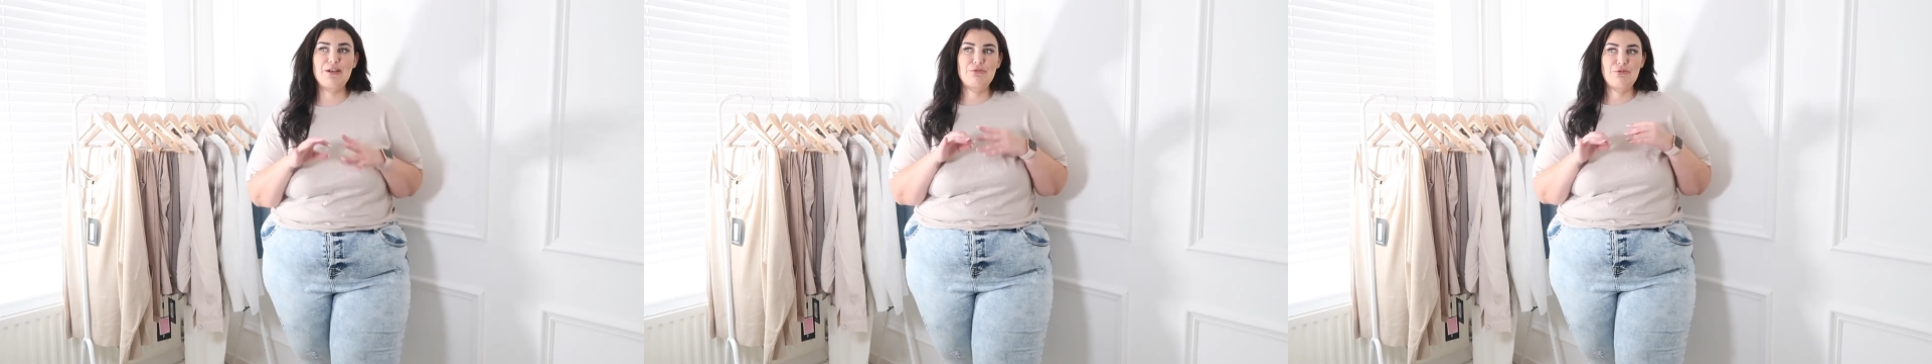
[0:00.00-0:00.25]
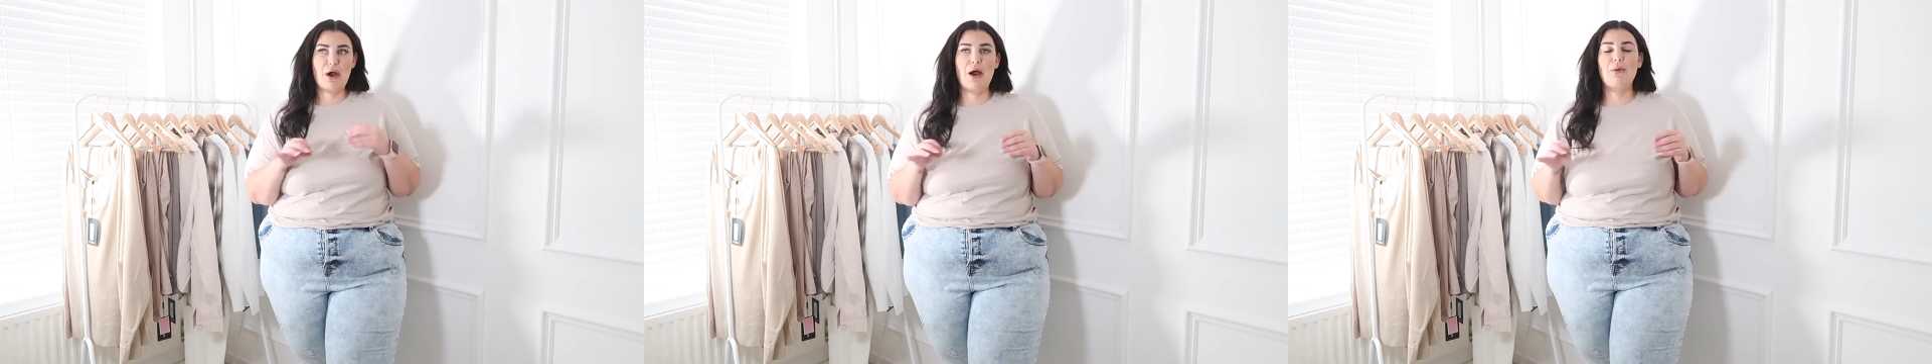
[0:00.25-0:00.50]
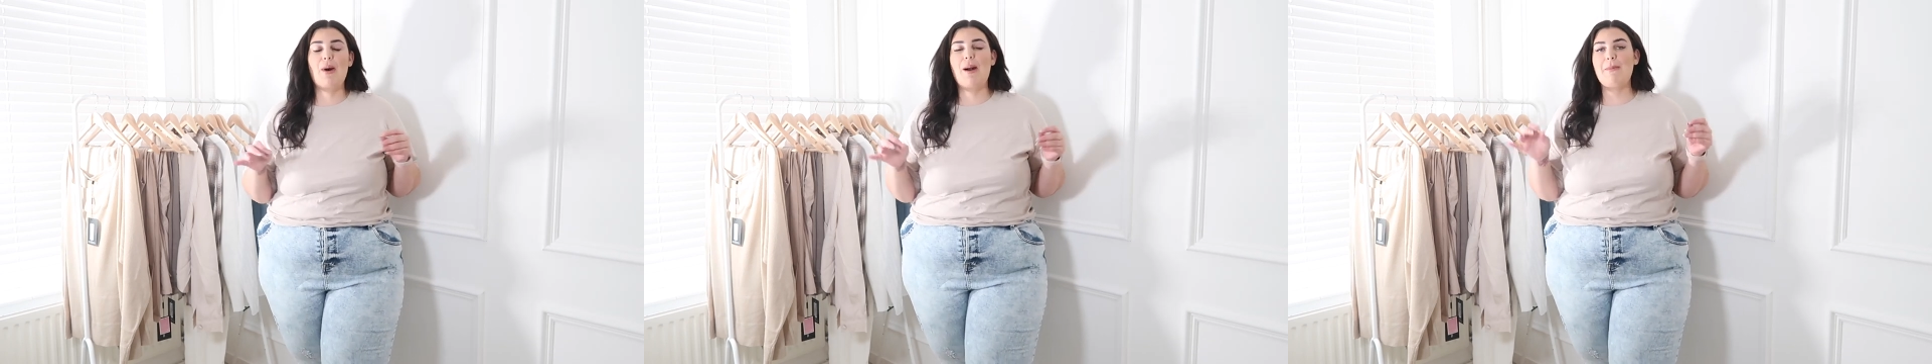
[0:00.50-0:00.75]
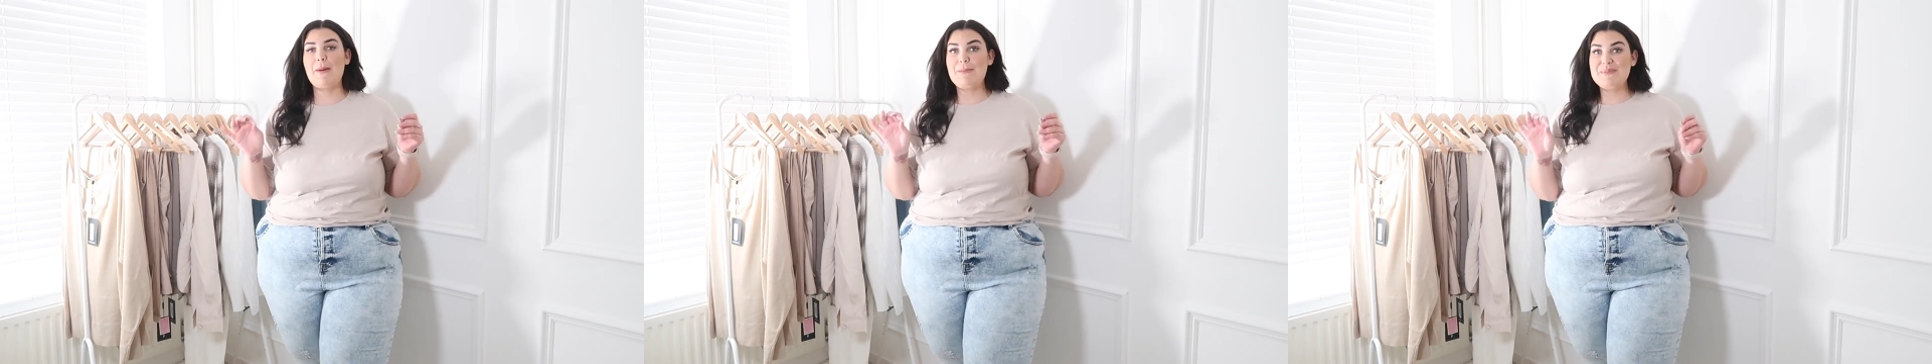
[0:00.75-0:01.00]
you know
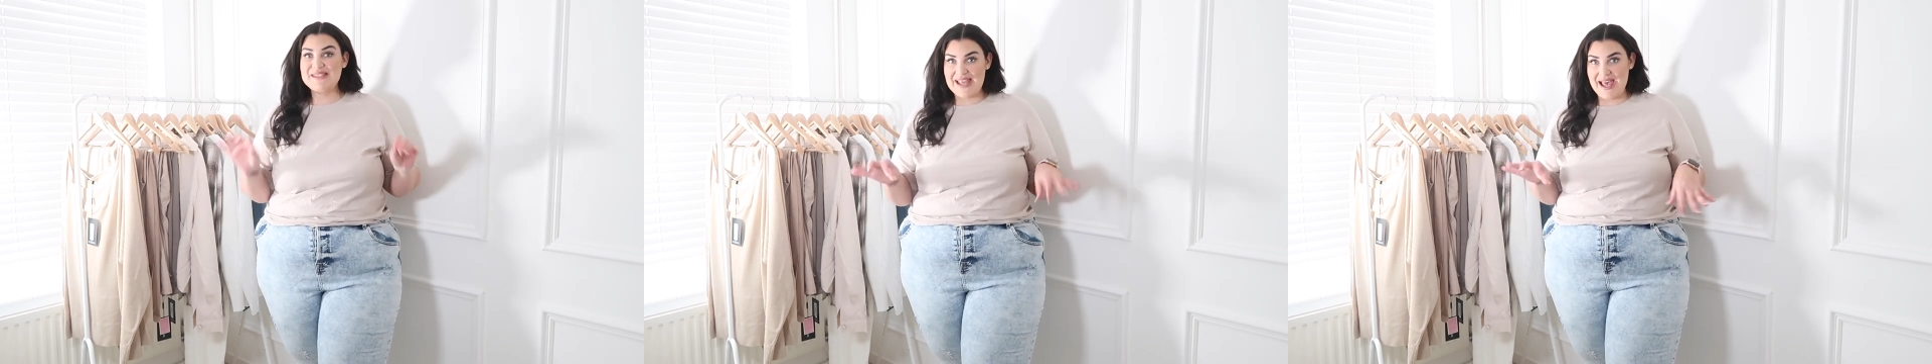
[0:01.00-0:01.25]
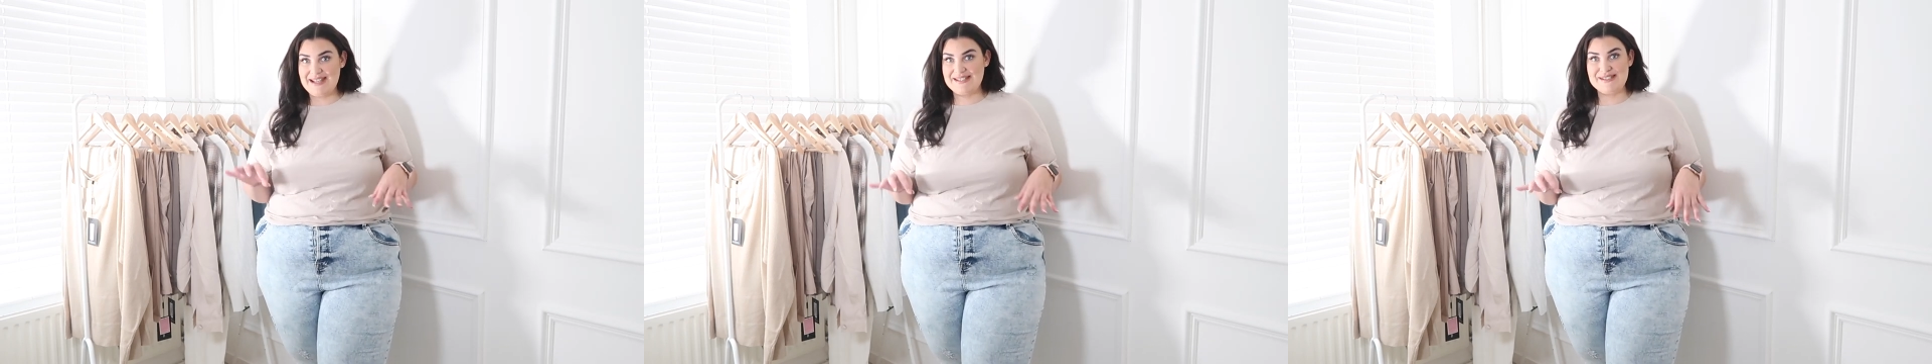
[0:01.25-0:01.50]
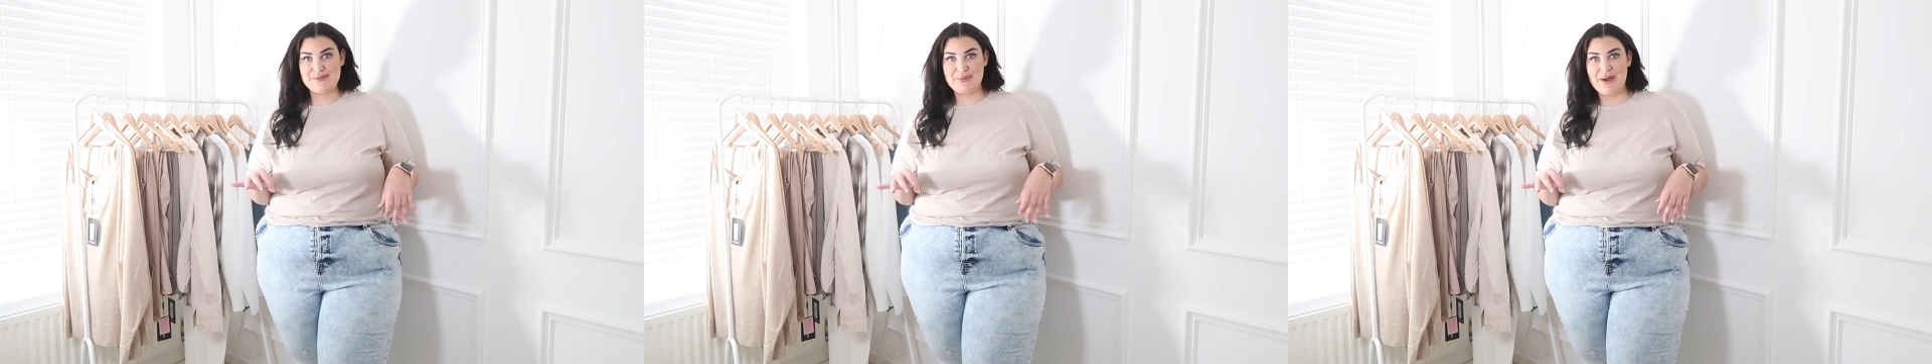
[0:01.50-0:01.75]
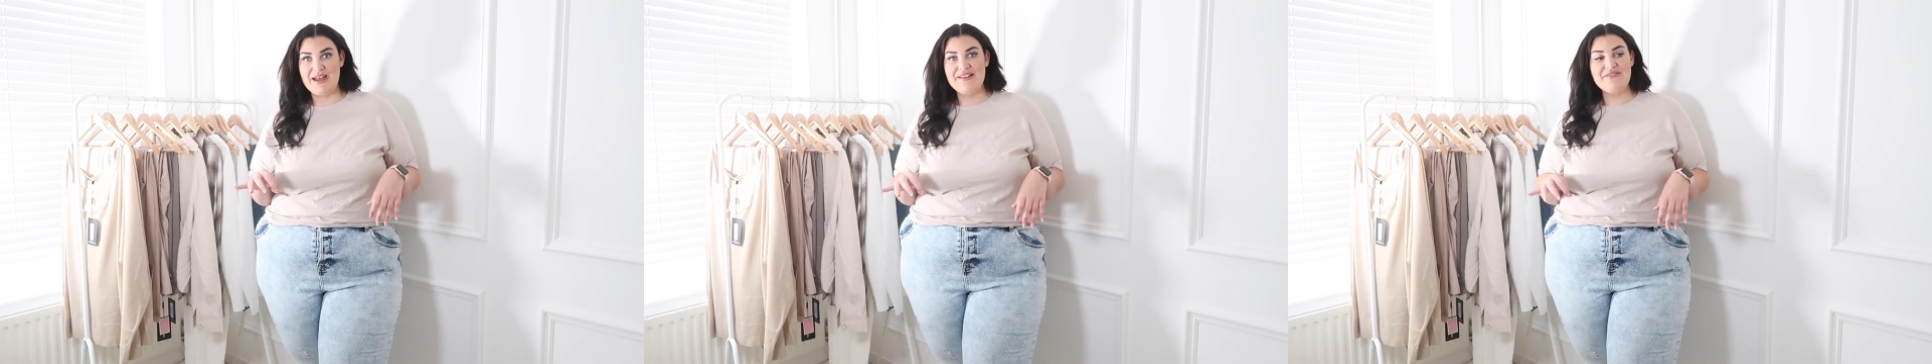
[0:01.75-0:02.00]
I'm obsessed
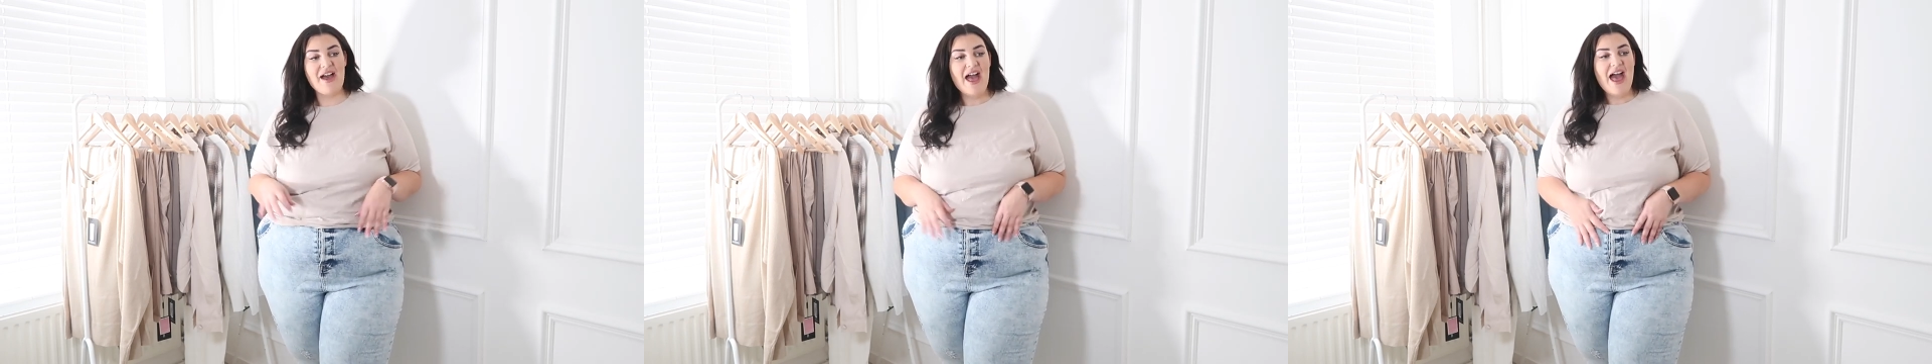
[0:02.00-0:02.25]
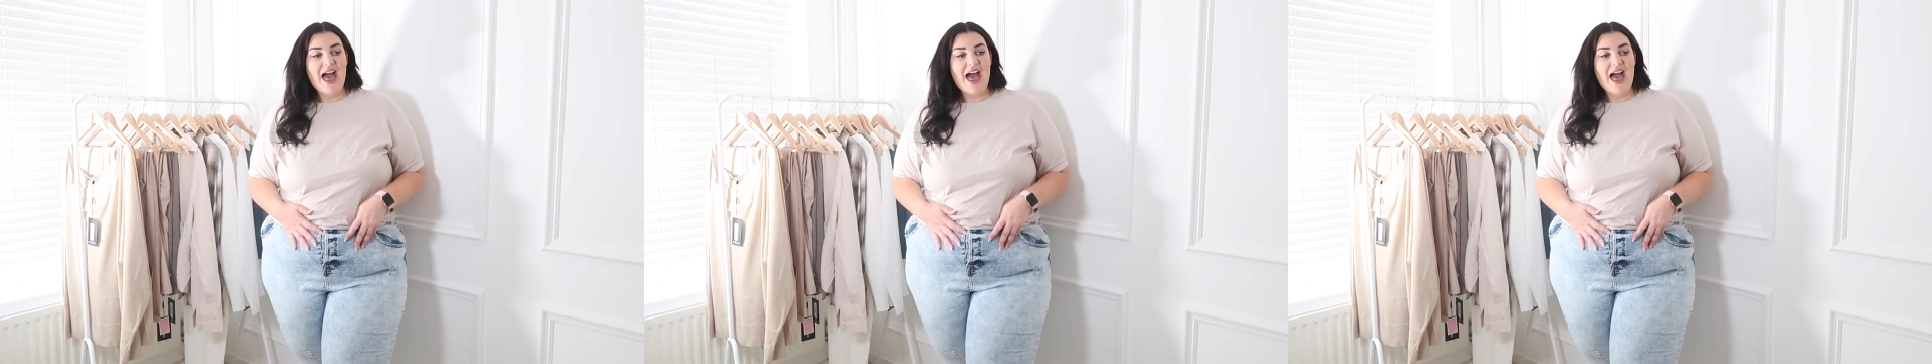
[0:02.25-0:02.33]
with.